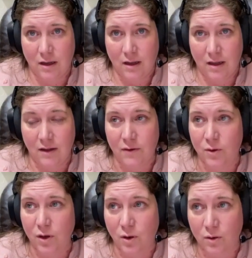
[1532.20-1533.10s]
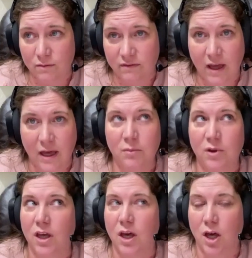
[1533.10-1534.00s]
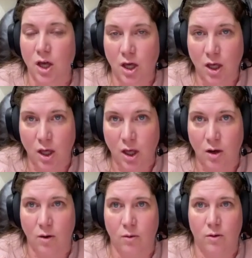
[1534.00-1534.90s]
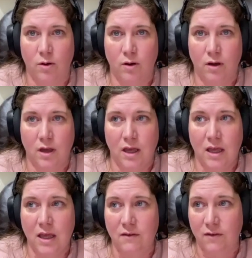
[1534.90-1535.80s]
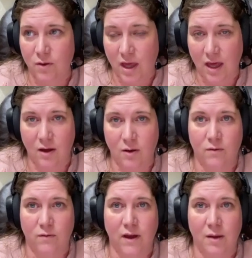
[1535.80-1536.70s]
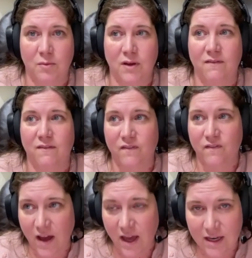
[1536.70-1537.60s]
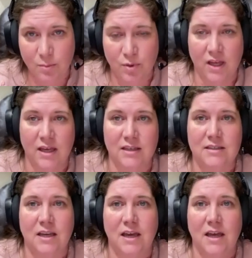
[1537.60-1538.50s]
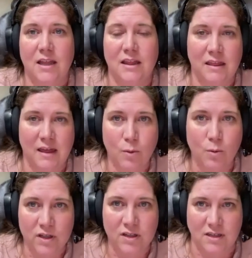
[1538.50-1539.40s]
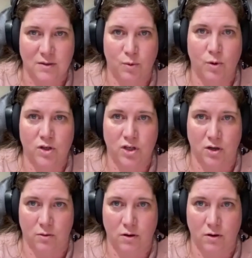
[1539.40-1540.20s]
If you can go to family, go. If you can't go to family, find a place that will support you.